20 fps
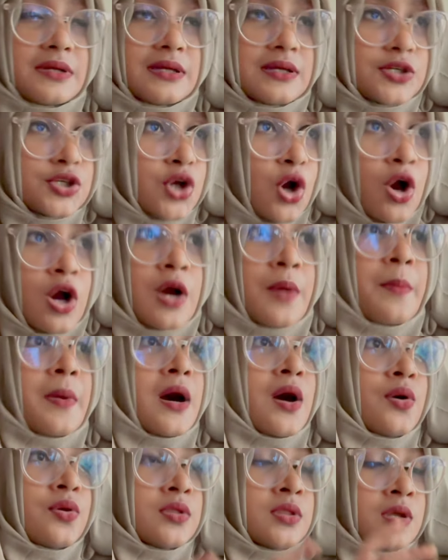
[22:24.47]
talk
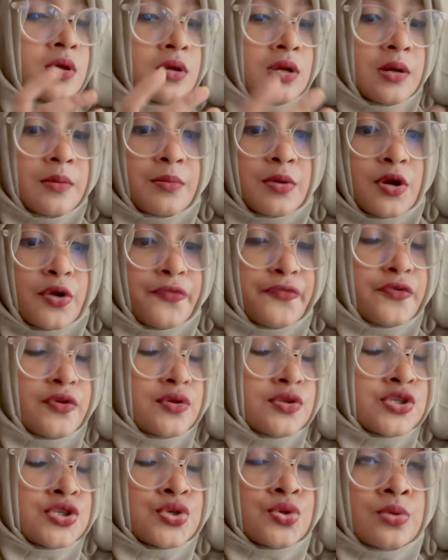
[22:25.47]
about the number of
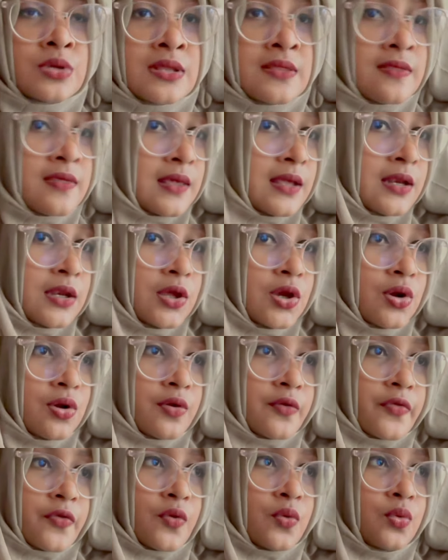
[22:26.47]
your students in
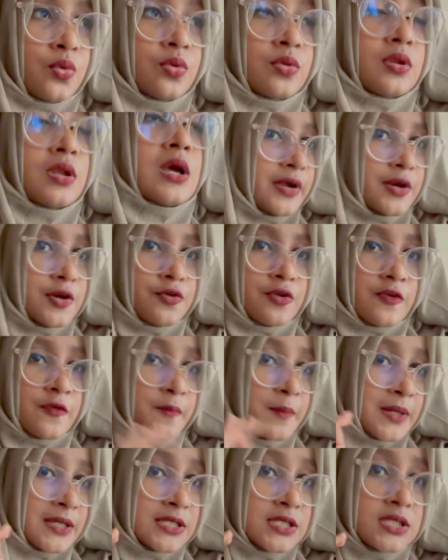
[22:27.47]
your school, very
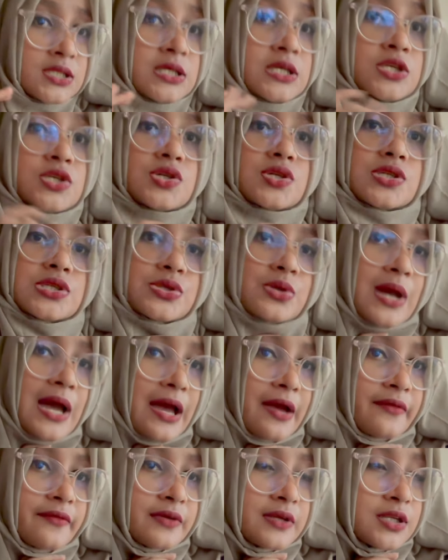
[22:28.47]
respected teachers you
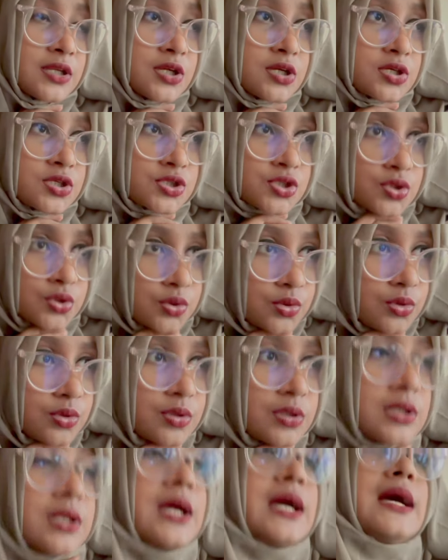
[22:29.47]
have in your
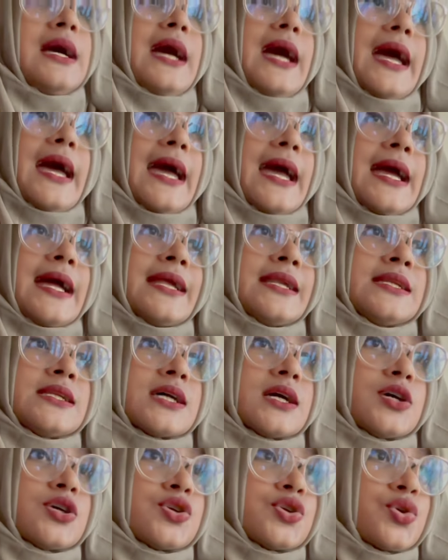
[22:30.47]
school, and
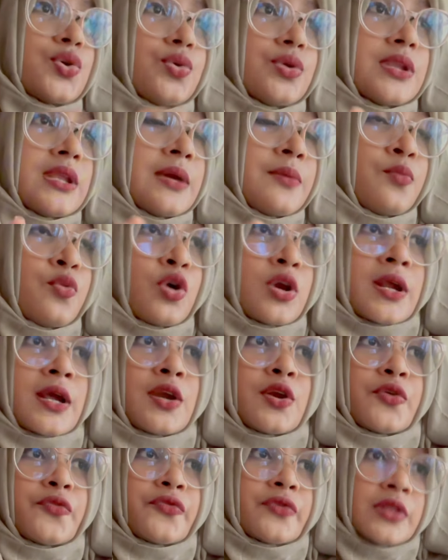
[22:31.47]
show them what
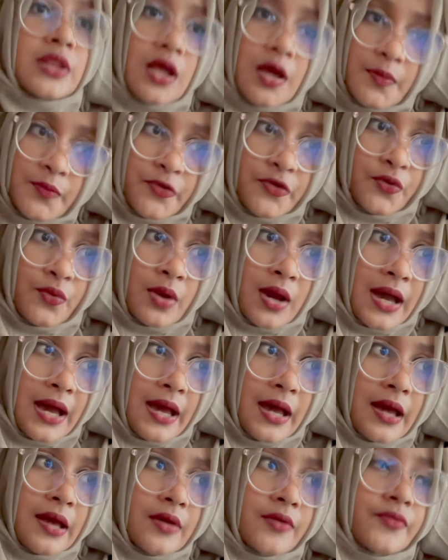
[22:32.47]
kind of clubs you
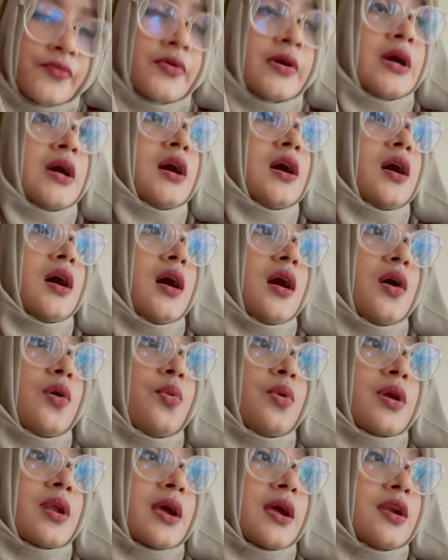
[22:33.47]
have,
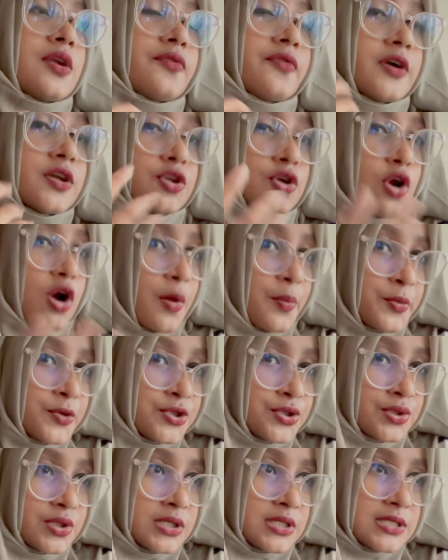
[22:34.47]
what kind of other
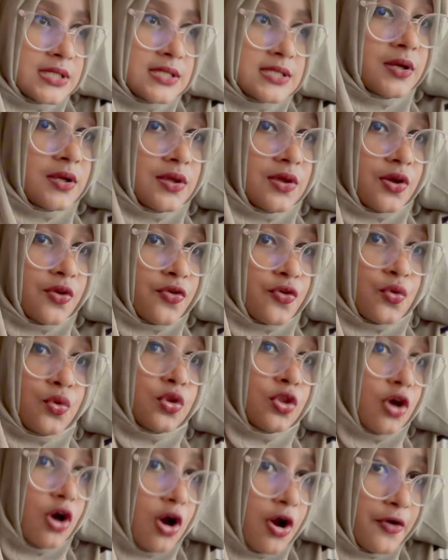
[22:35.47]
opportunities your
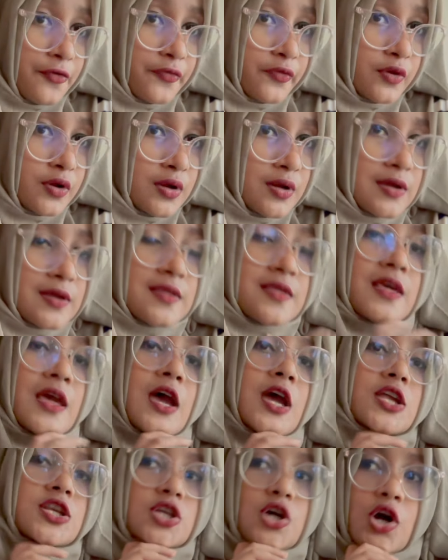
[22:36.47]
school offers.
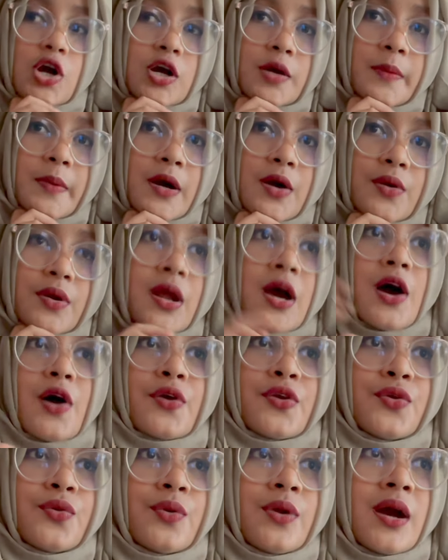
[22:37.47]
Talk about how
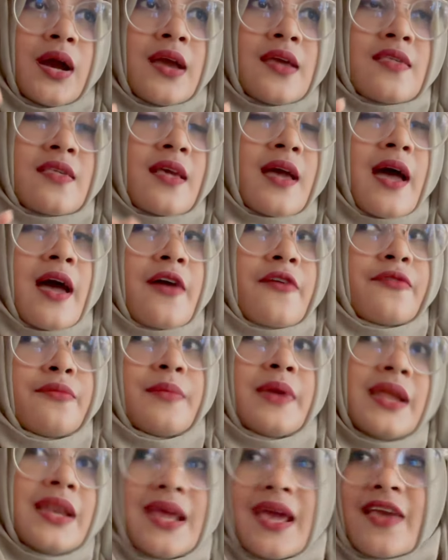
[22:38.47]
you guys have
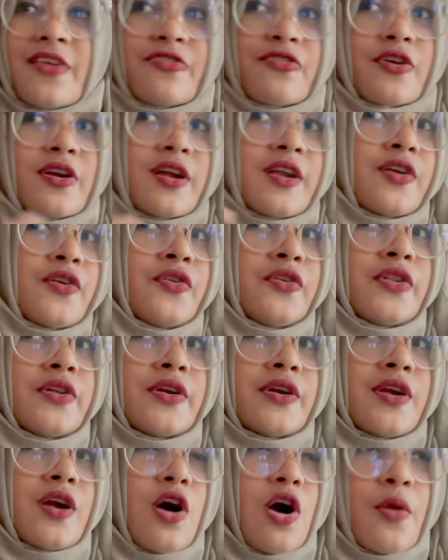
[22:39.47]
many
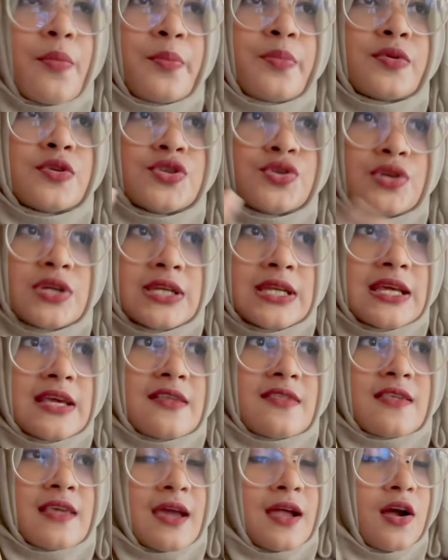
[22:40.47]
extracurricular
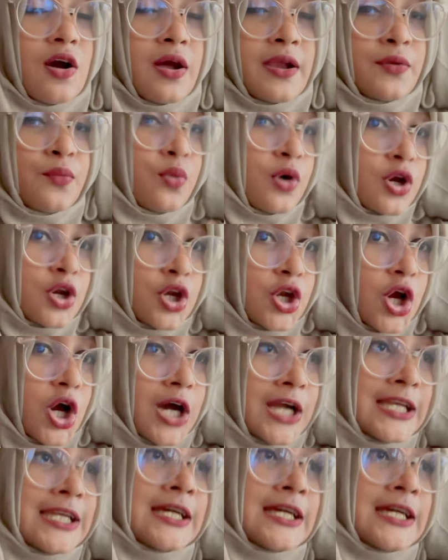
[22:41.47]
opportunities and whatnot.